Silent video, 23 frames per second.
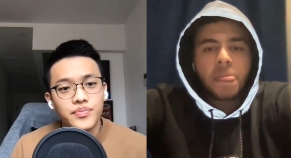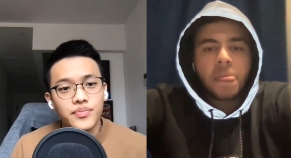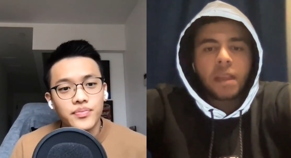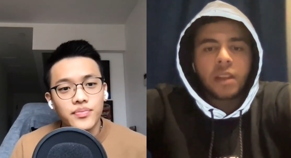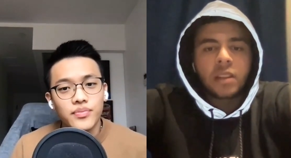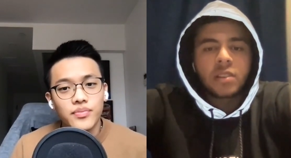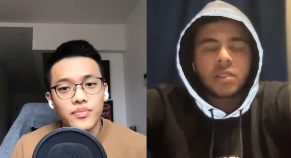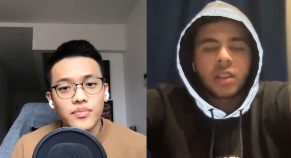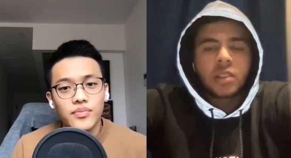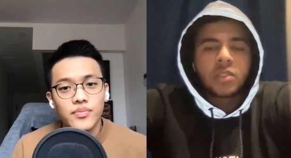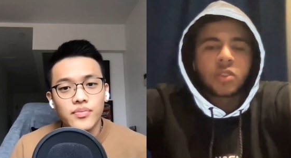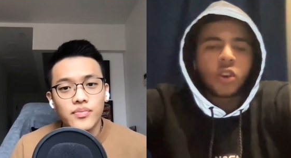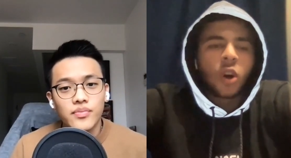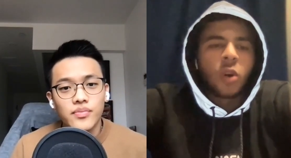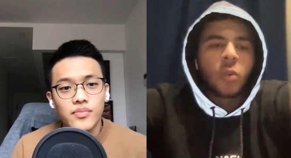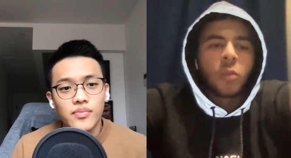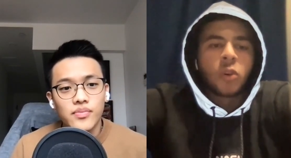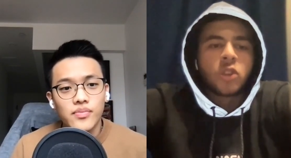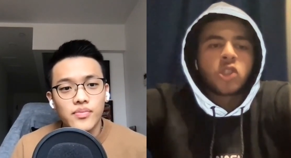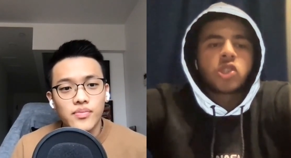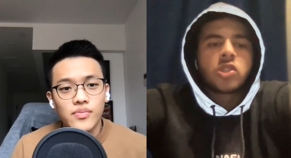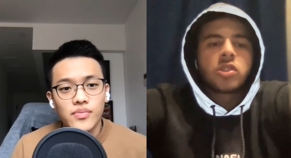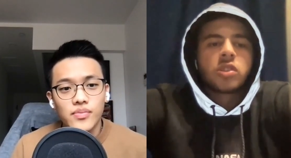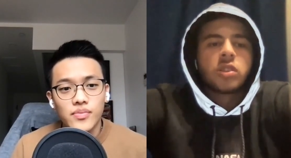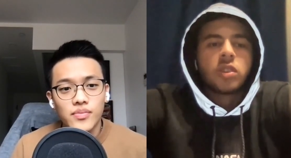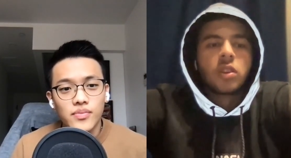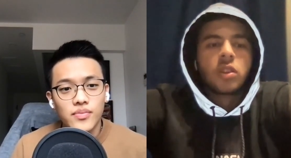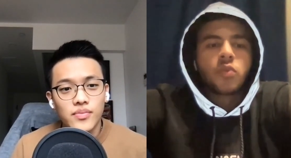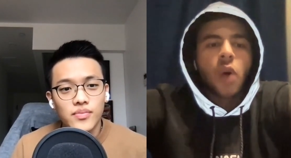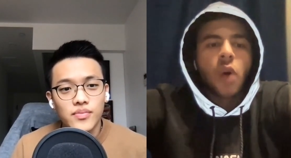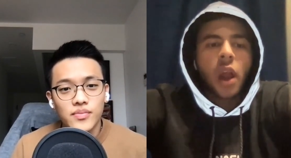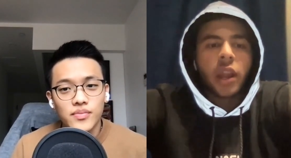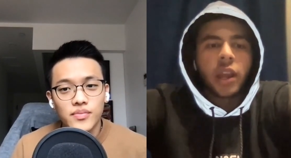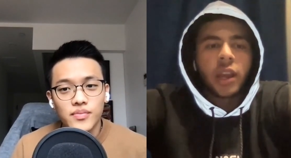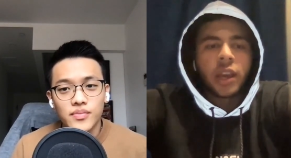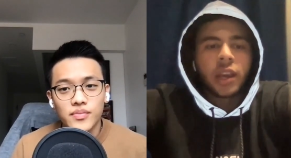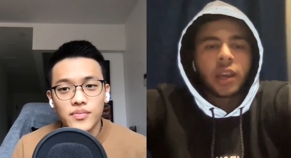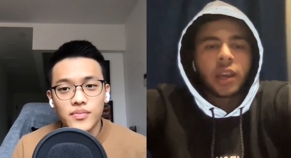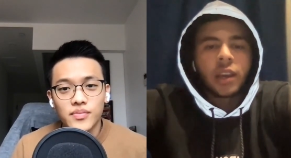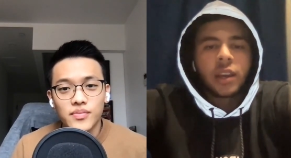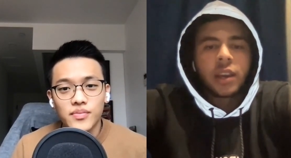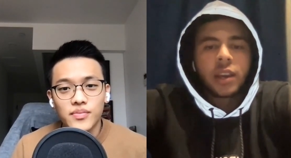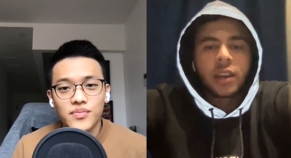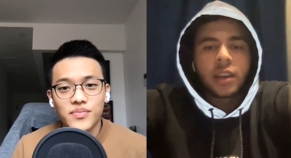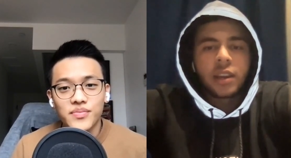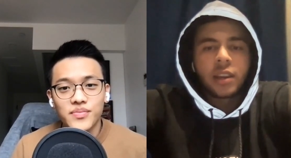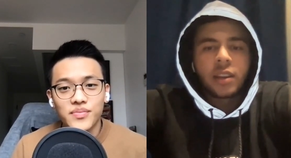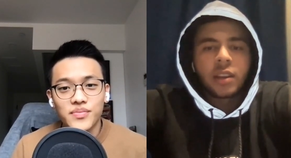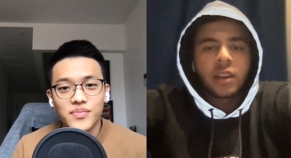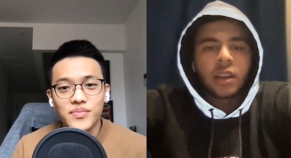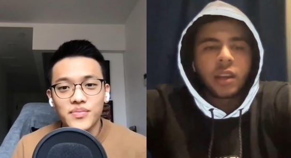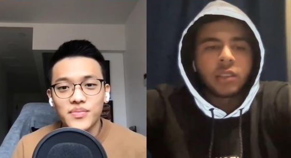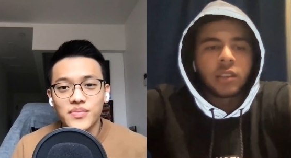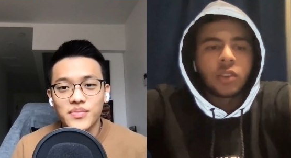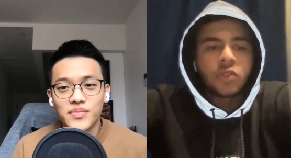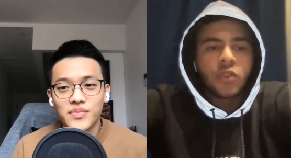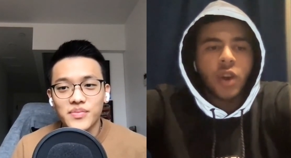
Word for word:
Speaker 1: It, it's almost running in the